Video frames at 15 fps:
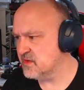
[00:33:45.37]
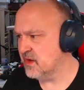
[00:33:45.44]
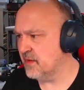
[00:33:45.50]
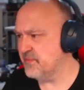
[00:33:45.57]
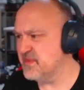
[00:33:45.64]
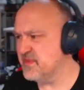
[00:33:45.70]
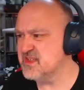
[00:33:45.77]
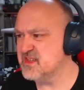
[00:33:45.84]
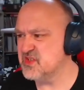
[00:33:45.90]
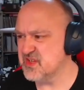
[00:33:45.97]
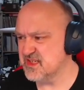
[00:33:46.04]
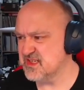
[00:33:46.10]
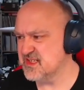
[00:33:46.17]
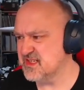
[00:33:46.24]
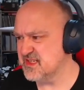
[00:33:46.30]
This is
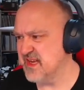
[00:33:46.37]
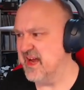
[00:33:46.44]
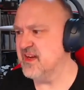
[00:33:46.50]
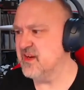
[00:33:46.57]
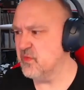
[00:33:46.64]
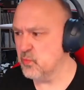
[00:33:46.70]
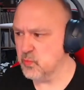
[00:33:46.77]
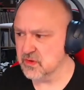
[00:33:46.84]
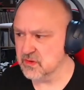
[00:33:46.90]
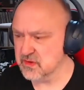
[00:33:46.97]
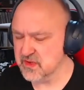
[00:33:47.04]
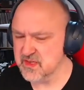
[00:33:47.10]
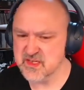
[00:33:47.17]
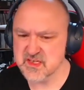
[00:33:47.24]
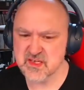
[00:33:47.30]
just a standard
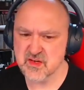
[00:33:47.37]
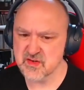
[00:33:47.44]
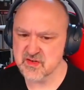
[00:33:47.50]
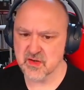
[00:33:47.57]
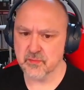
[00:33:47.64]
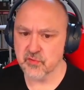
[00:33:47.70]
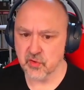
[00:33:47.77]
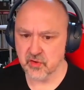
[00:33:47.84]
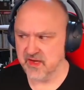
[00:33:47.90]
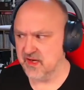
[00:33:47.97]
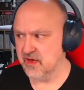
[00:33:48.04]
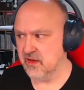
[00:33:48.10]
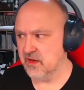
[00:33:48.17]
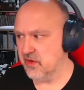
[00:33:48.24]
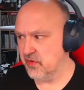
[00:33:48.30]
wilderness because I'm not
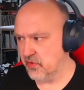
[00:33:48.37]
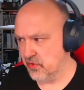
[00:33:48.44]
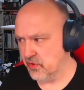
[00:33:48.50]
in an